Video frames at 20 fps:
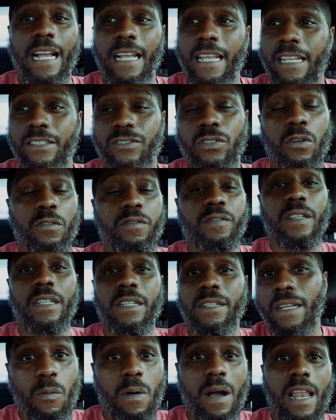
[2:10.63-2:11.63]
I guess
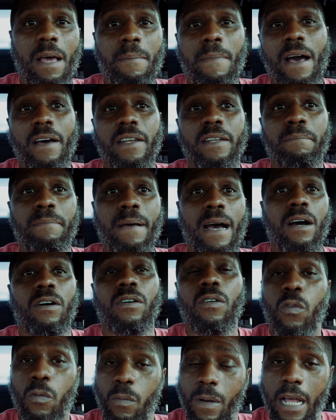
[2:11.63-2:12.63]
hopefully while I'm out and
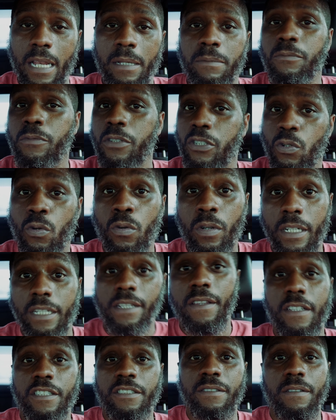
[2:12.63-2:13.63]
about or while I'm
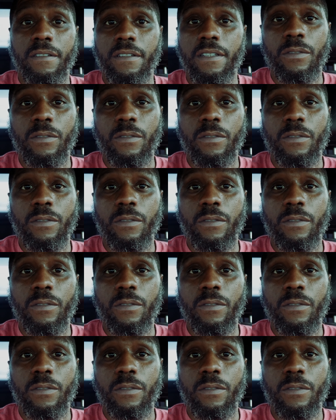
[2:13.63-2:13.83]
recording this,